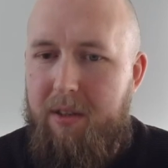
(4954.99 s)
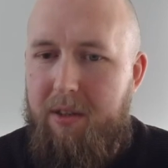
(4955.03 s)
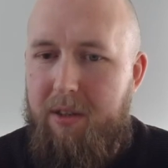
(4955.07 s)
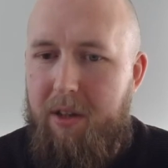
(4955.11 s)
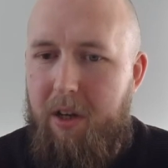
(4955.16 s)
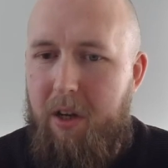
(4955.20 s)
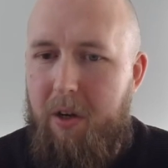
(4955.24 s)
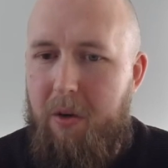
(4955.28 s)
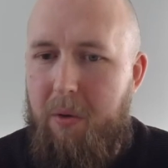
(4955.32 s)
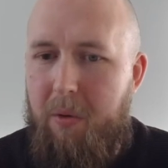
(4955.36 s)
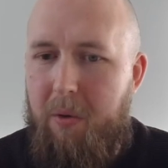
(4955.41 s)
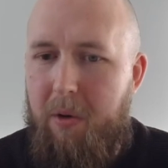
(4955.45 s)

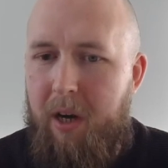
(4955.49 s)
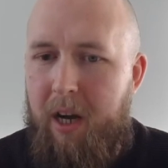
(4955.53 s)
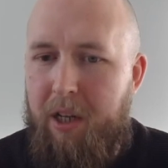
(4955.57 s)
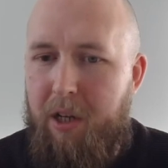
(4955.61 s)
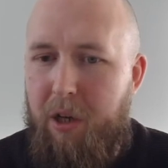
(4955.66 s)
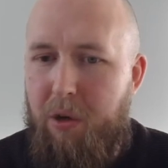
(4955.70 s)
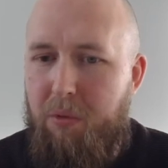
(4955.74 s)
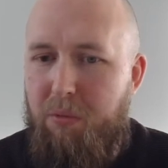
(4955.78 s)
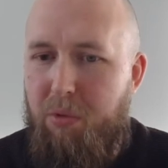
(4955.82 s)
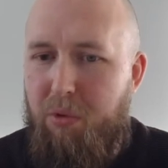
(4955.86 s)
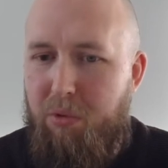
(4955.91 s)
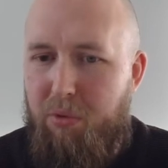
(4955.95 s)
So I
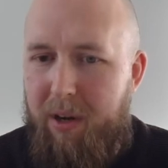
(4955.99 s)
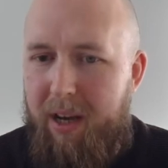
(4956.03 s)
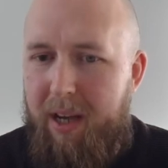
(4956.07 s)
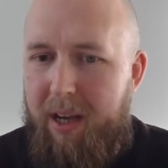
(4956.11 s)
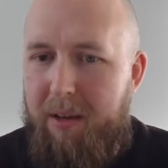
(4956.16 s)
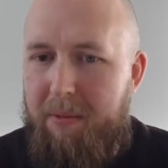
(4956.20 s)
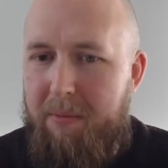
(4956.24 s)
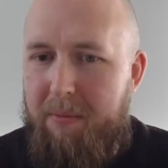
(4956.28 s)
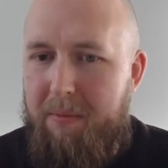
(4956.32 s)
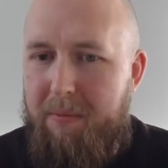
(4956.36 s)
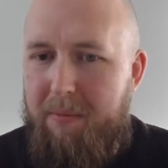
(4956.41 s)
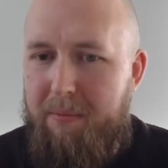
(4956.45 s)
don't
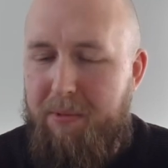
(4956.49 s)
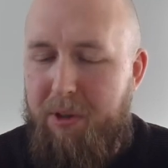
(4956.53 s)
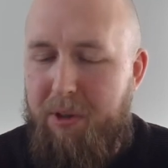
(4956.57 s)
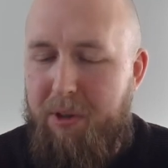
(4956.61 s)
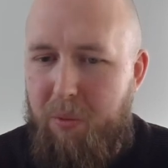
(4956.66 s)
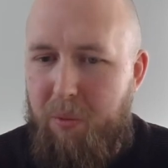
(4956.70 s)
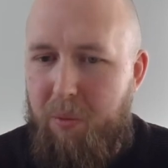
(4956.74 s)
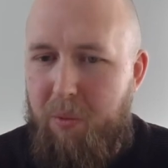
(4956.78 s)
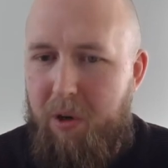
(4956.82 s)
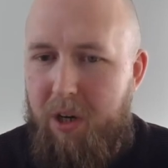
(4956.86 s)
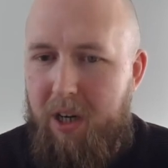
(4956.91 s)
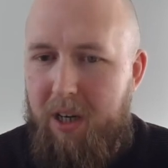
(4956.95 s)
regret
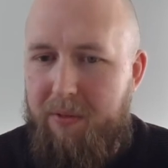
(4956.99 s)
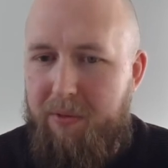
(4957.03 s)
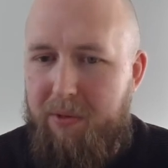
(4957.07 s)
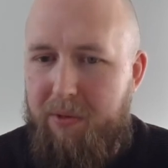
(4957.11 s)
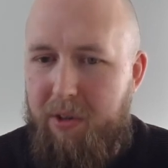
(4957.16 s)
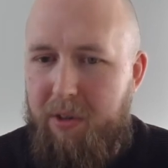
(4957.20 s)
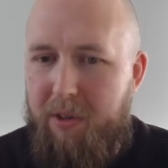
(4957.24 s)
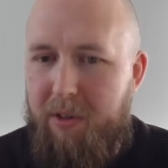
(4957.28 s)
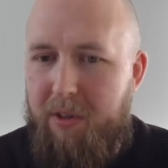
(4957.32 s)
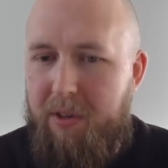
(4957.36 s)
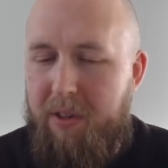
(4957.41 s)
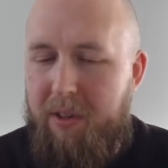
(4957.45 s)
doing what I've
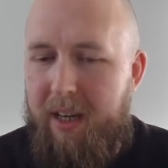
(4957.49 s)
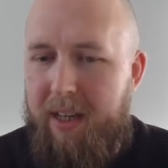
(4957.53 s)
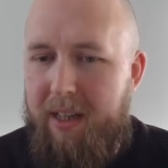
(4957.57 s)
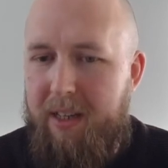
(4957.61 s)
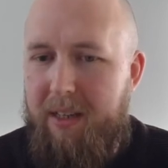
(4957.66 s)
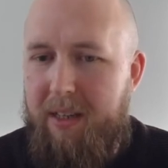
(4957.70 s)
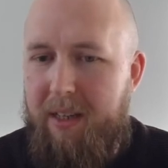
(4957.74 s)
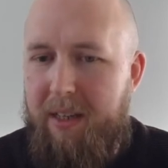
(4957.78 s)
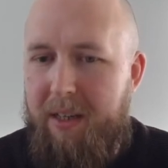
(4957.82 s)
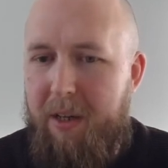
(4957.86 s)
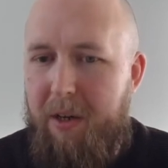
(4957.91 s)
done and,